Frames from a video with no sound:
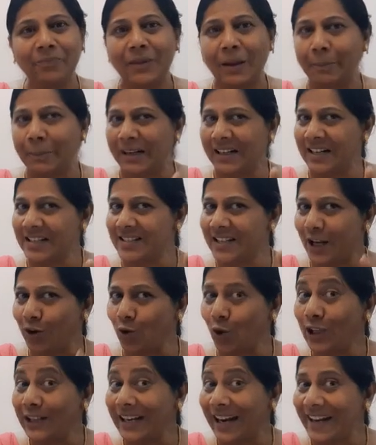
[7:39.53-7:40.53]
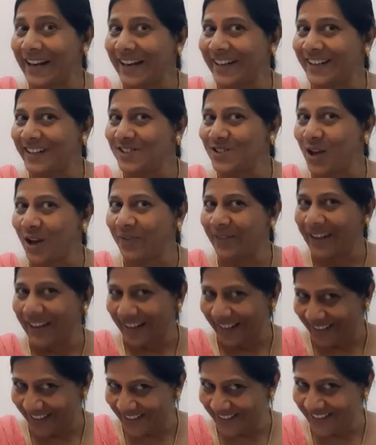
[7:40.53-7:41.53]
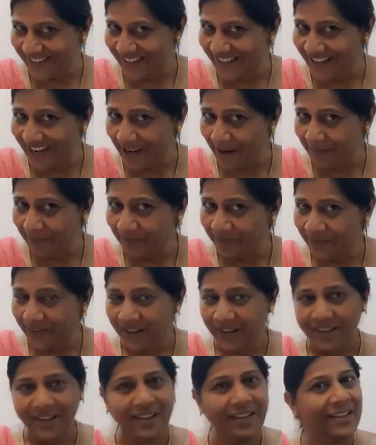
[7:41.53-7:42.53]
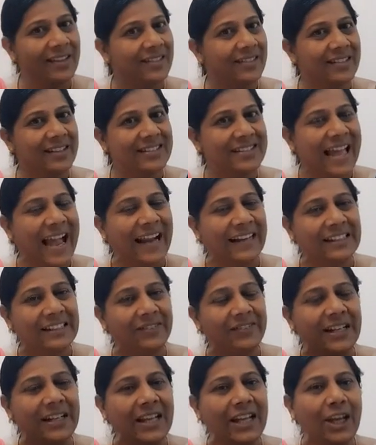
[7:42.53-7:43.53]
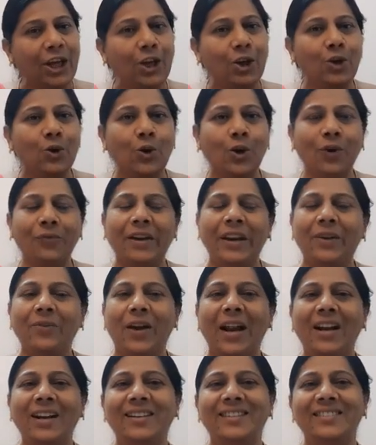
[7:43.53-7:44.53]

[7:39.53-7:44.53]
metals are good conductors of electricity. This activity you know very well.